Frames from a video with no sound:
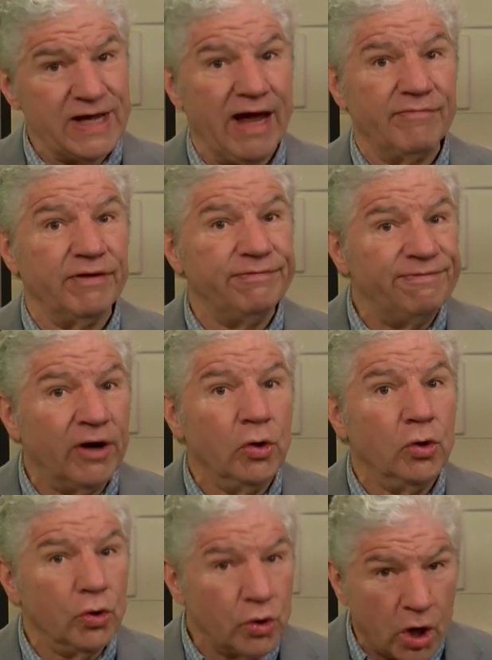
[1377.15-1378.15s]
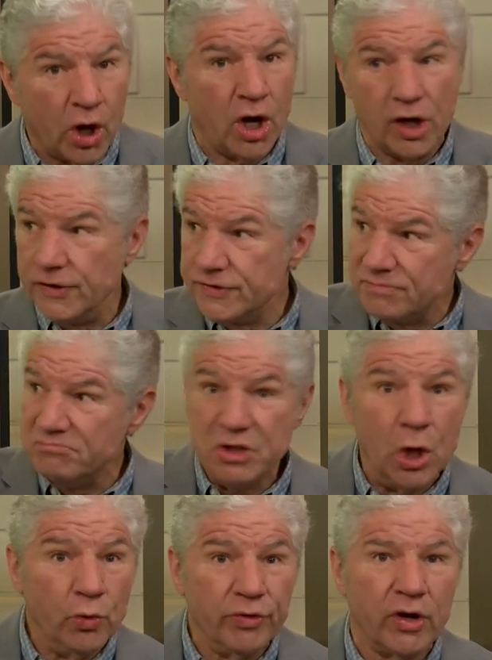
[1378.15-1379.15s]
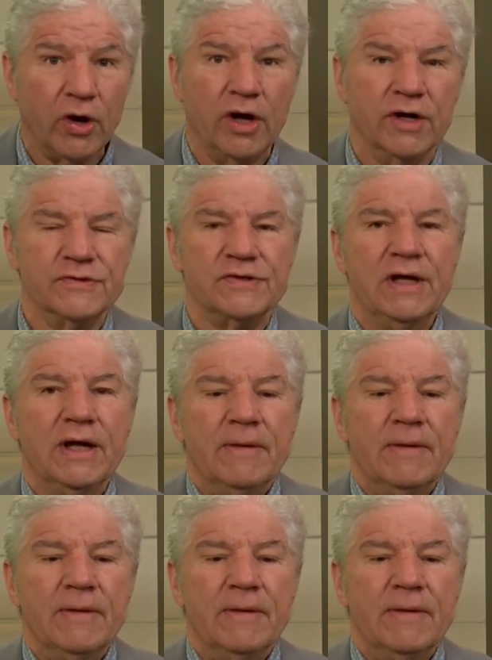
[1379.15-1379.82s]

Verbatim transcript: have a fungal cause. Know the cause.